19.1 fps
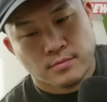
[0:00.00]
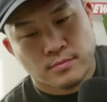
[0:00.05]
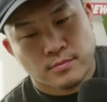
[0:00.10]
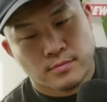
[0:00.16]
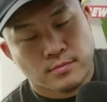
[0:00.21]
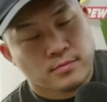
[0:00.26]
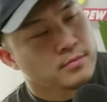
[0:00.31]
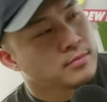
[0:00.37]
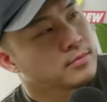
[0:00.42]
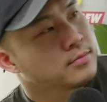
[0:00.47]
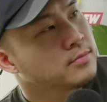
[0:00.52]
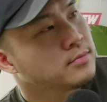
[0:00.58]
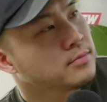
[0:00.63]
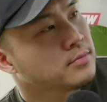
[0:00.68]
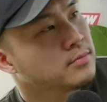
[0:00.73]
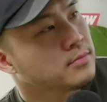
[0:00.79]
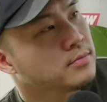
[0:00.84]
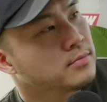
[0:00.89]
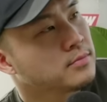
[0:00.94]

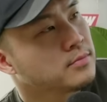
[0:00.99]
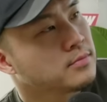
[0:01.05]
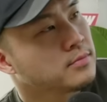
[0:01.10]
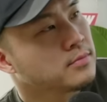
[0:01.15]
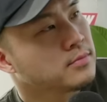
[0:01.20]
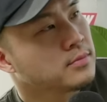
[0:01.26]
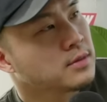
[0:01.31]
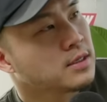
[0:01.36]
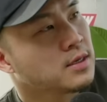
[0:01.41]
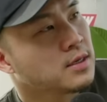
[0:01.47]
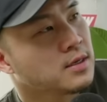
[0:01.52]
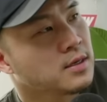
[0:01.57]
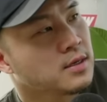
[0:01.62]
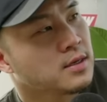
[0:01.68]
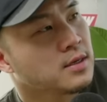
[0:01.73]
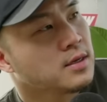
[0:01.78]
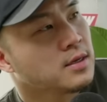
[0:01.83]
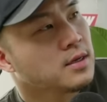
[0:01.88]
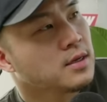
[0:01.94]

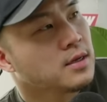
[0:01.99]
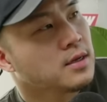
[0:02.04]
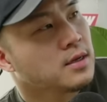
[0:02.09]
(silent)